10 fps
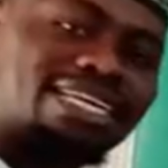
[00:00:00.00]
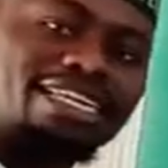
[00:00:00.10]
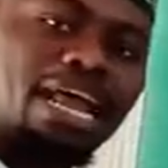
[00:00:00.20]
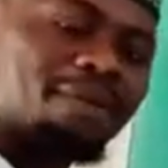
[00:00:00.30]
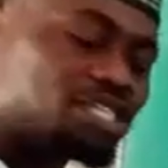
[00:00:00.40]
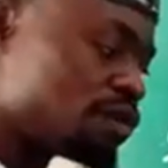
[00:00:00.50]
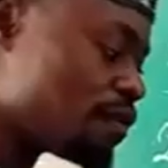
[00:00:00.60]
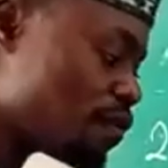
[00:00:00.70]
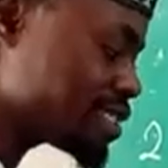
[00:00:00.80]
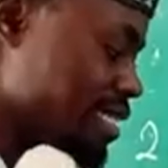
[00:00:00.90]
that the dimension
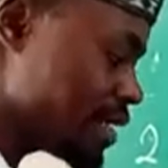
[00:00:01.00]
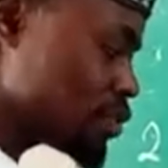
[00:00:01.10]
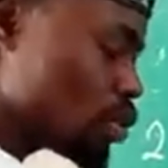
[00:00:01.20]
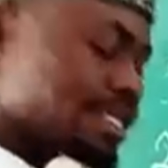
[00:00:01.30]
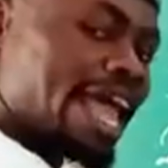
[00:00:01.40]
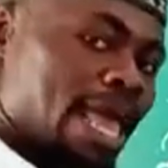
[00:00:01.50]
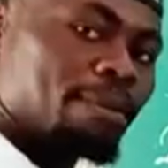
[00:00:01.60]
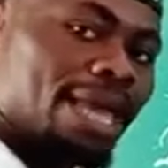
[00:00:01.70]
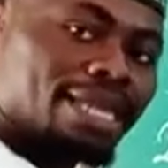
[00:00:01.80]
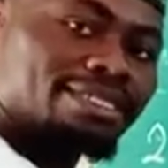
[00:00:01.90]
for force now is what?
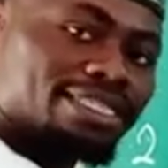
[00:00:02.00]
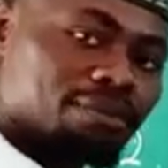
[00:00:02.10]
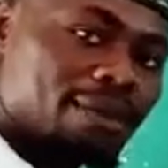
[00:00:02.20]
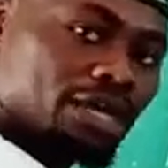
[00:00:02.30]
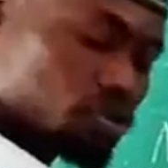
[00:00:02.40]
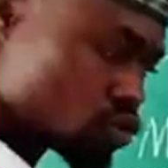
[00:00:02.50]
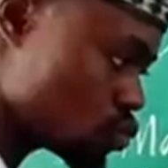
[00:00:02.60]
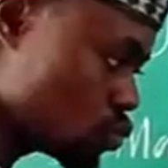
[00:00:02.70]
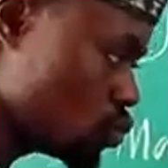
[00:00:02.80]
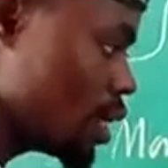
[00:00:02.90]
Lt
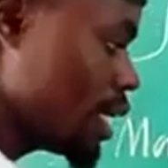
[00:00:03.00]
minus 2.